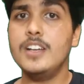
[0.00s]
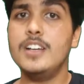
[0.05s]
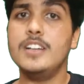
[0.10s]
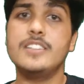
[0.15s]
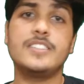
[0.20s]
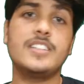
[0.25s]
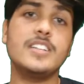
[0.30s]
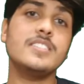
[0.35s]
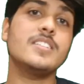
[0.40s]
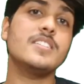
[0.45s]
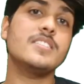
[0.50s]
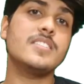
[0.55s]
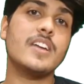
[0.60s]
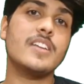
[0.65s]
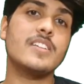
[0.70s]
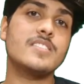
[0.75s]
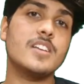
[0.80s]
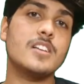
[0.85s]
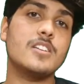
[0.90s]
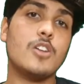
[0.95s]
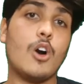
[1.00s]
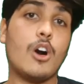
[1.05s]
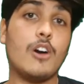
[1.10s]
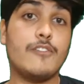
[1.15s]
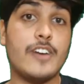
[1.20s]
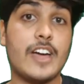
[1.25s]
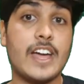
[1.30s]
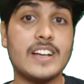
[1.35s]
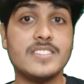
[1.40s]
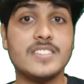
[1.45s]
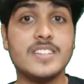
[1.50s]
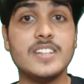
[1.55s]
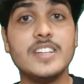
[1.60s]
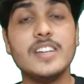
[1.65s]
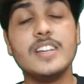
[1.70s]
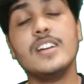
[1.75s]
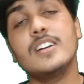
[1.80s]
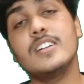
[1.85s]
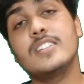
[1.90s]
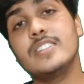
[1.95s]
This is the result of
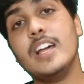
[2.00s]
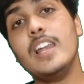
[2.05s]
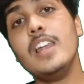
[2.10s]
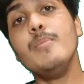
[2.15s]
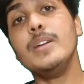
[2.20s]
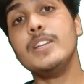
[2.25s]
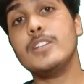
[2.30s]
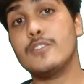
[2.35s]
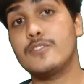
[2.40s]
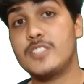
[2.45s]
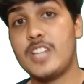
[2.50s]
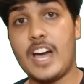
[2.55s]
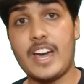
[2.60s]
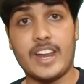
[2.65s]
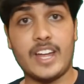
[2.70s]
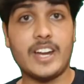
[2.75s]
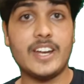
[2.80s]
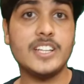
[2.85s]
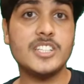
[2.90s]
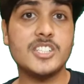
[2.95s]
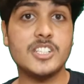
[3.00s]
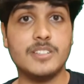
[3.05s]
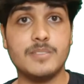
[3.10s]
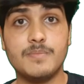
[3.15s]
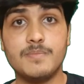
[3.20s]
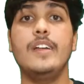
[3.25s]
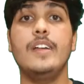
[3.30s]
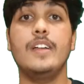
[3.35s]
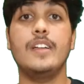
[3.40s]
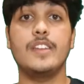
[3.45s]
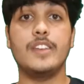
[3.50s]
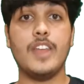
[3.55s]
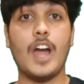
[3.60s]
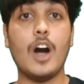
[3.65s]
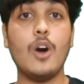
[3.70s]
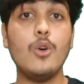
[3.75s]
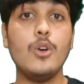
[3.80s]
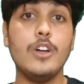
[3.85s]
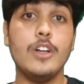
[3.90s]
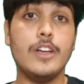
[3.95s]
exceeding the limit of tire adhesion.
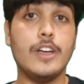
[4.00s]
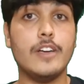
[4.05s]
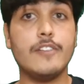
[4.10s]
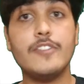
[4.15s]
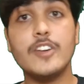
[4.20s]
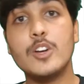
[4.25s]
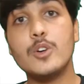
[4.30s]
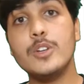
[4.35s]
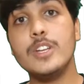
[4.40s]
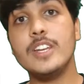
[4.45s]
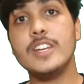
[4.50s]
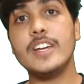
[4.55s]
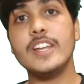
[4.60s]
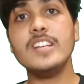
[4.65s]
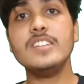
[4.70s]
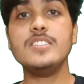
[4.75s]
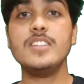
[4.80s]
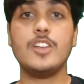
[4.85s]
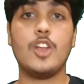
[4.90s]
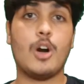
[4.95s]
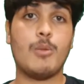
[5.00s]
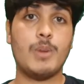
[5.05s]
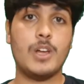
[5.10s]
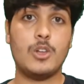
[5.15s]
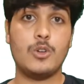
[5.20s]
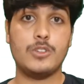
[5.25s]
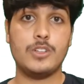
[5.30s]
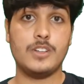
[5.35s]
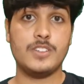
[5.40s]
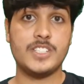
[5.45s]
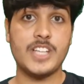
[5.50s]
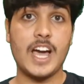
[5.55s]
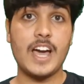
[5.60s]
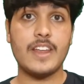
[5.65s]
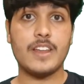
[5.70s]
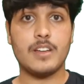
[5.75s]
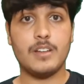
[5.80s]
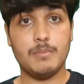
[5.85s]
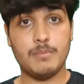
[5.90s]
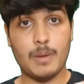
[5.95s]
Now, if we could increase the normal load on
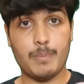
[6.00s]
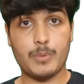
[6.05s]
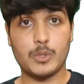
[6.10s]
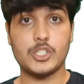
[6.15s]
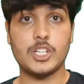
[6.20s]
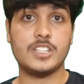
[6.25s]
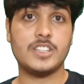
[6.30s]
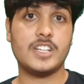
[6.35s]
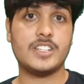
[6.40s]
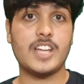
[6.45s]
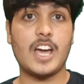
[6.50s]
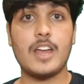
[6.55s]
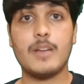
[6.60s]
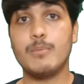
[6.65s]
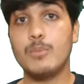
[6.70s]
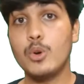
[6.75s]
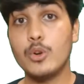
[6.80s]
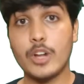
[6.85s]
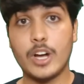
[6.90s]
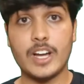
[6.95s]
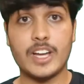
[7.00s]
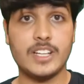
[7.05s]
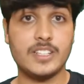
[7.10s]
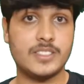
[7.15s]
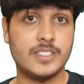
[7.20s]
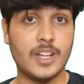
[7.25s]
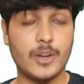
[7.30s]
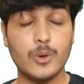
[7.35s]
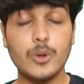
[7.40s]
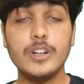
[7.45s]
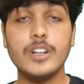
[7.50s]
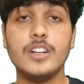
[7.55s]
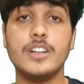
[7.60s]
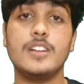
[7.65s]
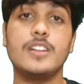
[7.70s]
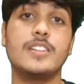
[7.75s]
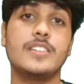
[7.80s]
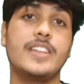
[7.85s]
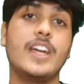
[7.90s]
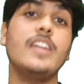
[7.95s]
tire by pushing the tire more against the road,
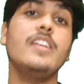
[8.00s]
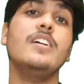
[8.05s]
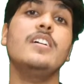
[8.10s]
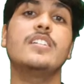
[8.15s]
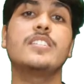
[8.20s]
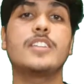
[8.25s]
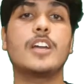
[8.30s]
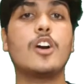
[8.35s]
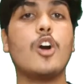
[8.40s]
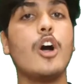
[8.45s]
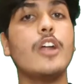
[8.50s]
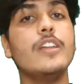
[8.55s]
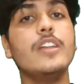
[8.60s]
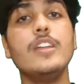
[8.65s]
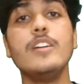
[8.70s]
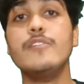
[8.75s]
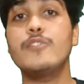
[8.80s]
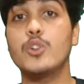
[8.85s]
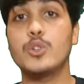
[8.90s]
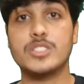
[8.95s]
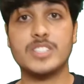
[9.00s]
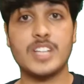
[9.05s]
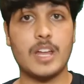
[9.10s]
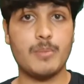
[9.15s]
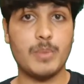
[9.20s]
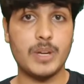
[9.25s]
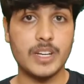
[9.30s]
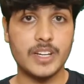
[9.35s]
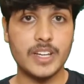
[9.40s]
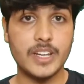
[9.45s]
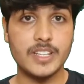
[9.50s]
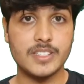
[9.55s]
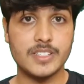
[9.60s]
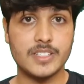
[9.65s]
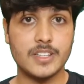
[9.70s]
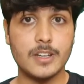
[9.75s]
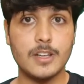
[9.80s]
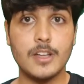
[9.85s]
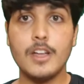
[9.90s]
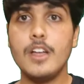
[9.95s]
then the cornering force can be increased.
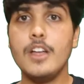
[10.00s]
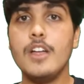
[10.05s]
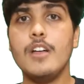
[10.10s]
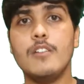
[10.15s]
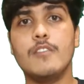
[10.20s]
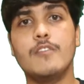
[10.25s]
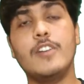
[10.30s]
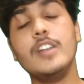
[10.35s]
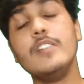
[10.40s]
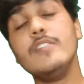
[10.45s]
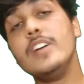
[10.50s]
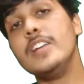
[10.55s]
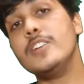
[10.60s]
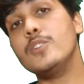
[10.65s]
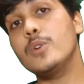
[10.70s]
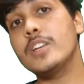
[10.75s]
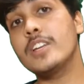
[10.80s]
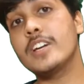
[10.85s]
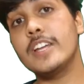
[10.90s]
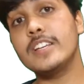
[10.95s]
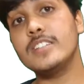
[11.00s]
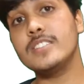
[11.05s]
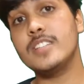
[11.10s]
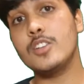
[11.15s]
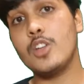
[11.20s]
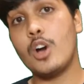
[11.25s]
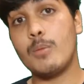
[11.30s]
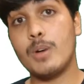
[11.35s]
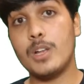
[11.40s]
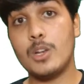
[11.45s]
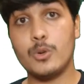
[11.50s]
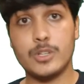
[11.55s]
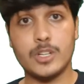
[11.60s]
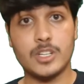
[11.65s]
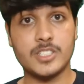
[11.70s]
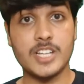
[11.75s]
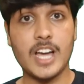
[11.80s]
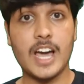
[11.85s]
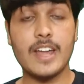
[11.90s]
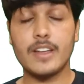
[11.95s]
One way to increase the normal load on
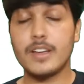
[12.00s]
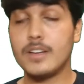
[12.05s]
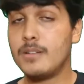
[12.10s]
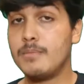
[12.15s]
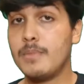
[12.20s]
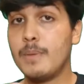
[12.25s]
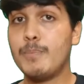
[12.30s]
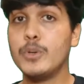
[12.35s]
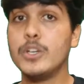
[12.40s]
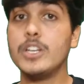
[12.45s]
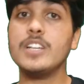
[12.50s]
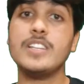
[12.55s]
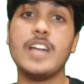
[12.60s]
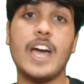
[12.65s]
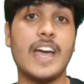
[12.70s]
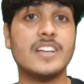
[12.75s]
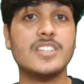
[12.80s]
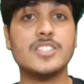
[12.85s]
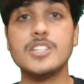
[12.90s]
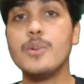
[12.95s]
tire by putting the extra